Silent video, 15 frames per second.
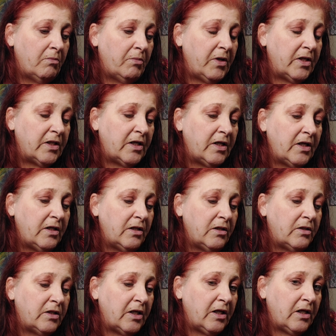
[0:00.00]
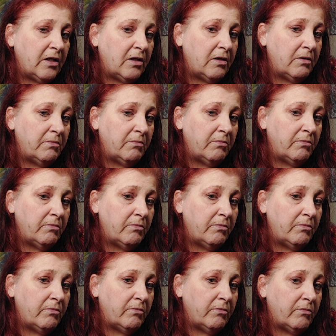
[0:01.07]
Because I didn't think
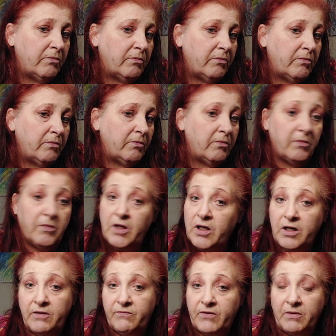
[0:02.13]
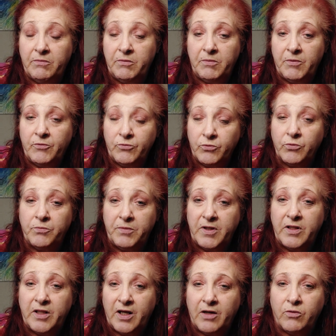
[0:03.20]
any family members would
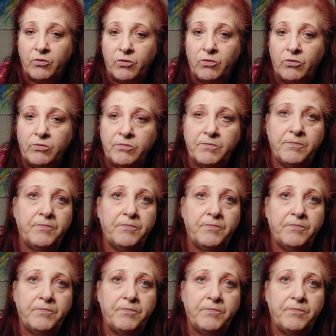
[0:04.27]
be that cruel.